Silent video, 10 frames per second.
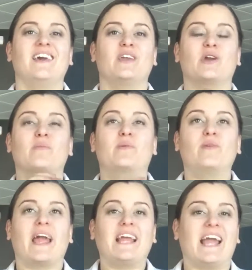Your
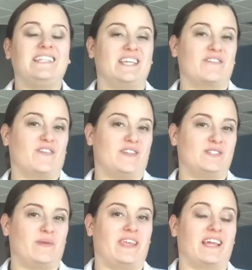bright idea for
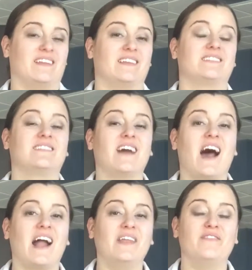this weekend is
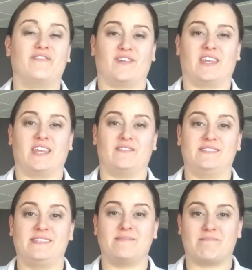God
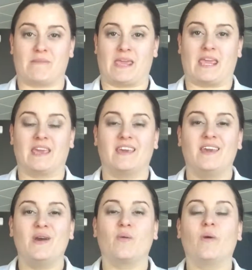forgives me.
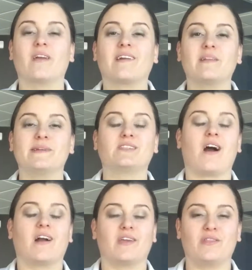We're going to be
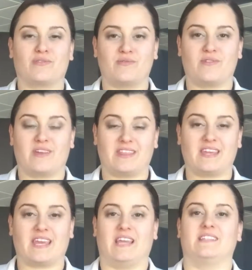talking through with
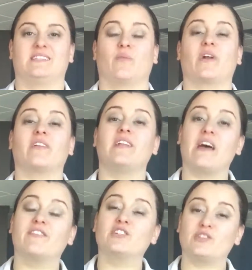the kids that we are
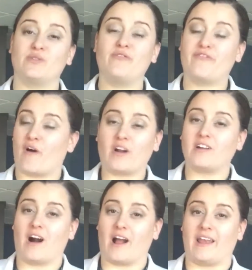never too far
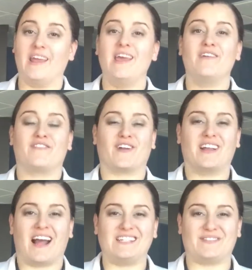gone for
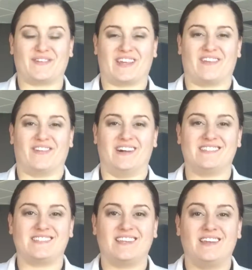God to forgive
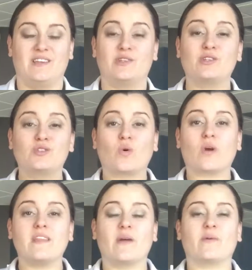us. The
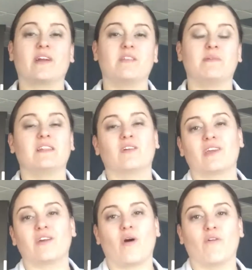story that we're going to be
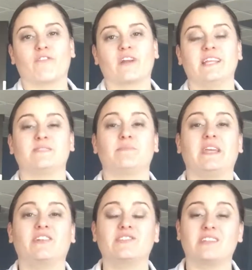looking over is
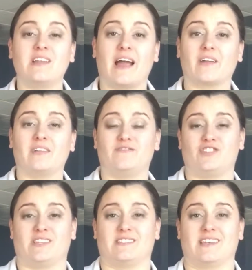Peter's denial of
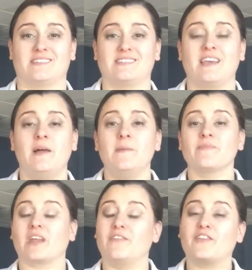Jesus.
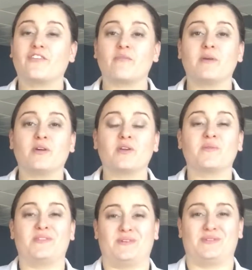And if you're familiar
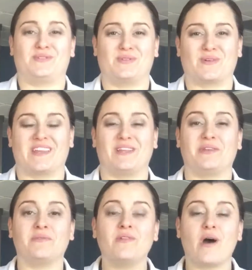with this story,
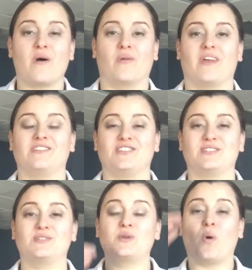then you know that
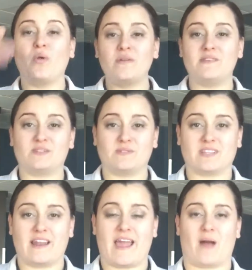Jesus told him this was
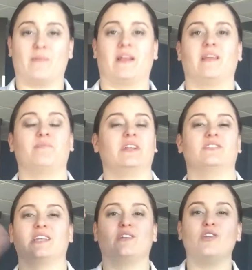going to happen. Peter
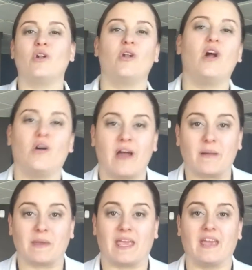said, No, no, no,
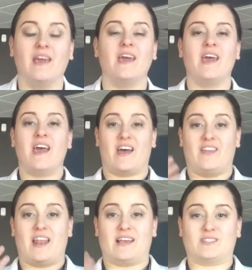not me. And
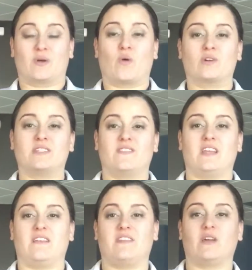then as the course of
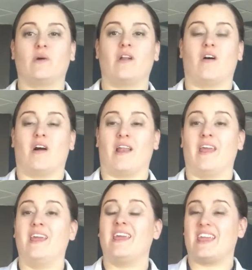the evening went on,
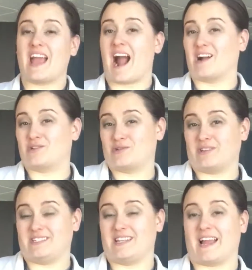he
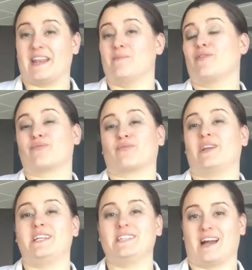actually denied him
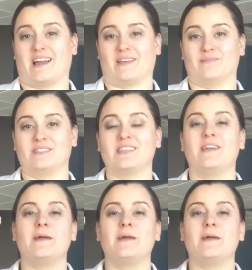three times.